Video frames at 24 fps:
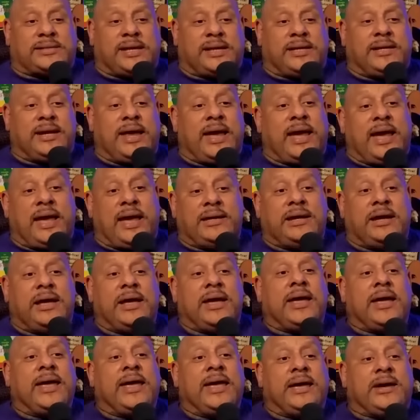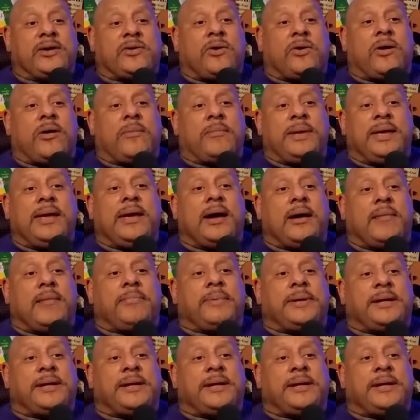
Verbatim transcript: And then he called me up